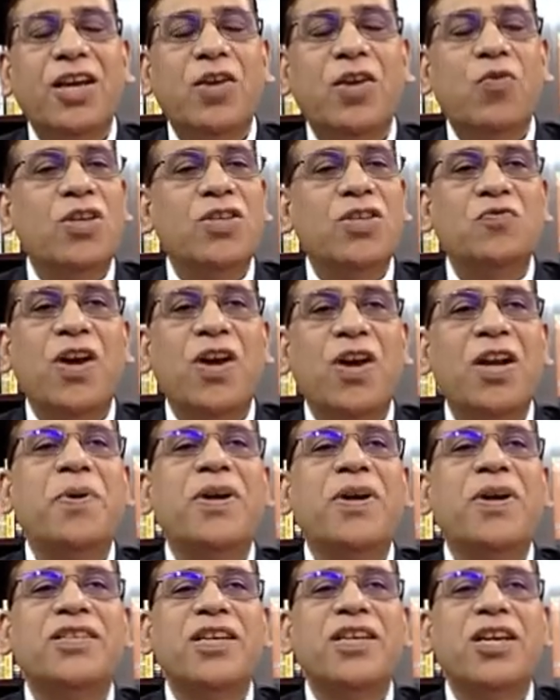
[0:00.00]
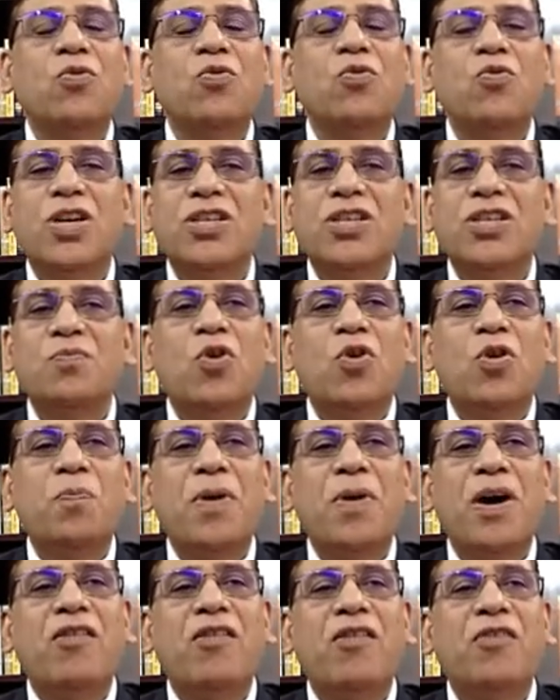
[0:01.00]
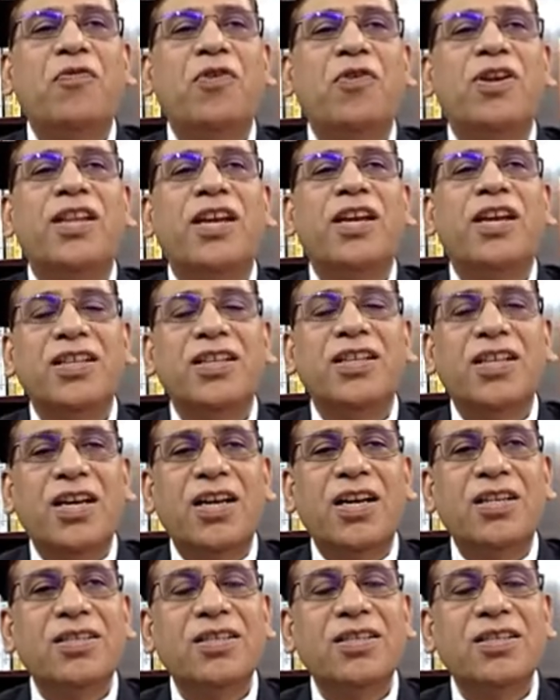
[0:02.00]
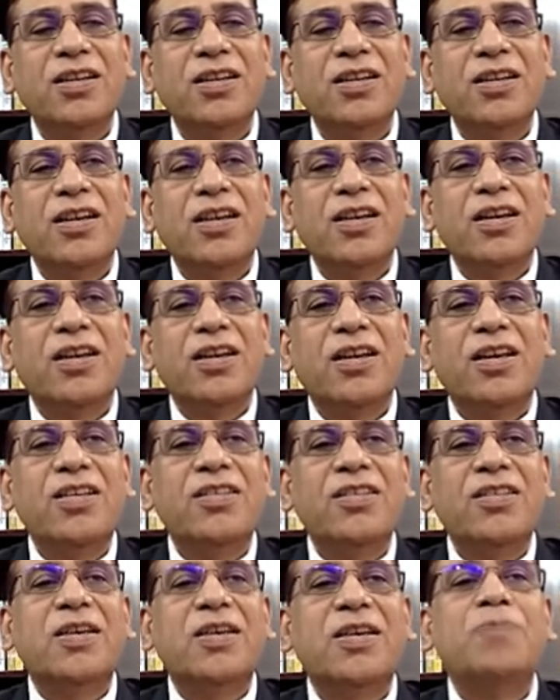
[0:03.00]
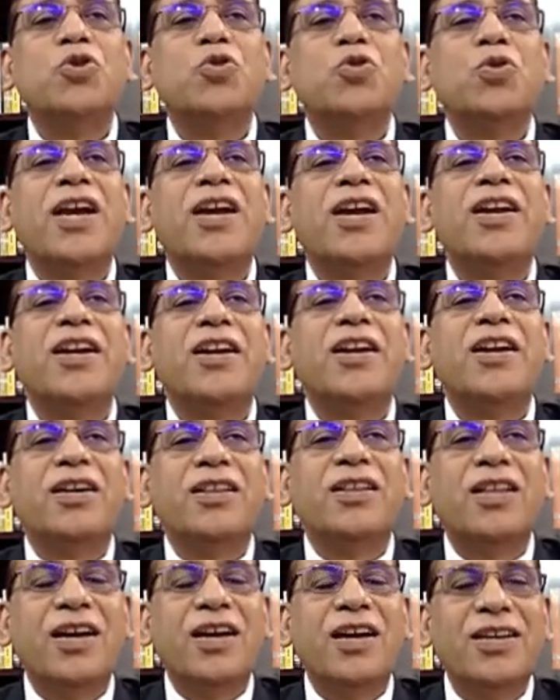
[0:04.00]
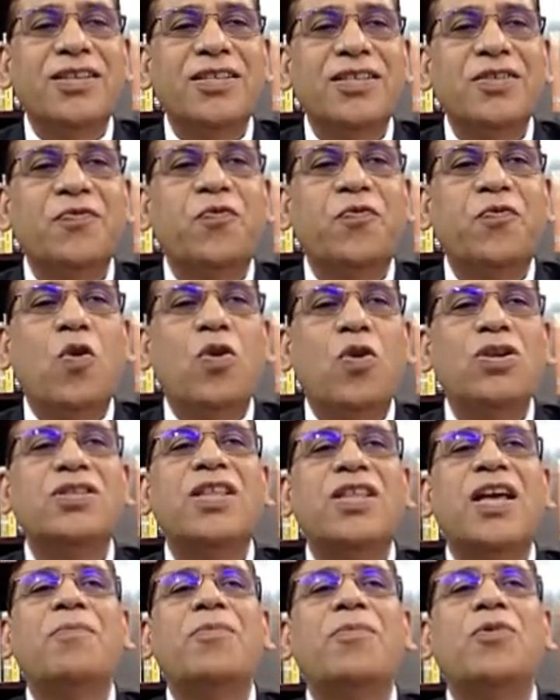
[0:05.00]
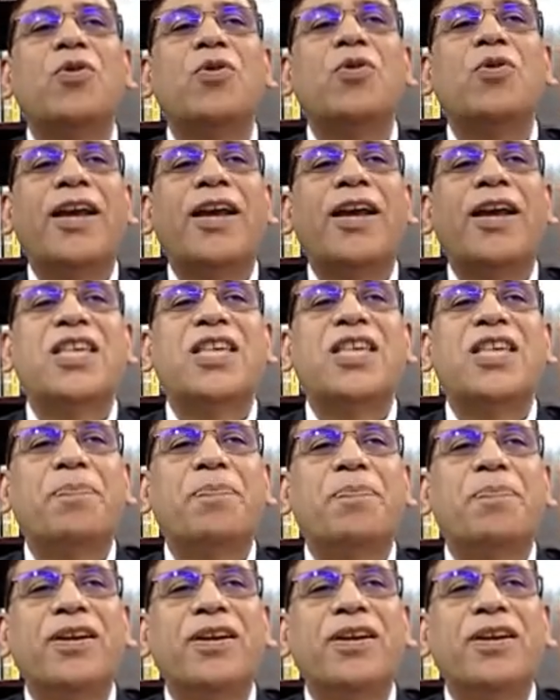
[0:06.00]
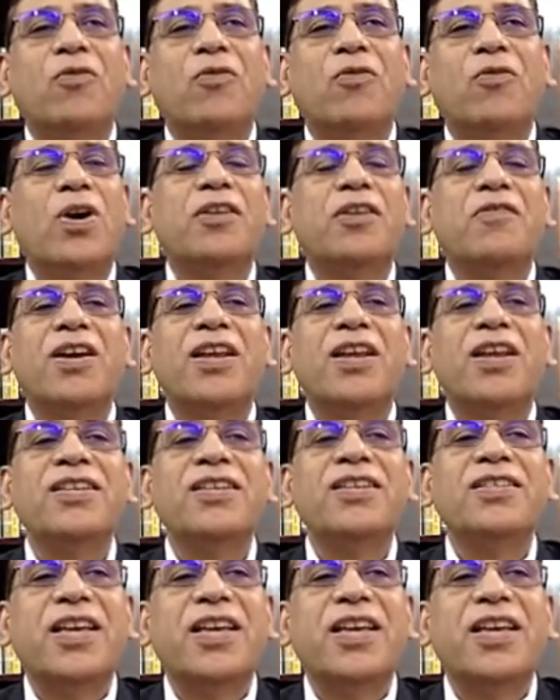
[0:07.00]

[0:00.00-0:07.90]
there was one person who was more powerful than others. He subjugated others, forced them to accept whatever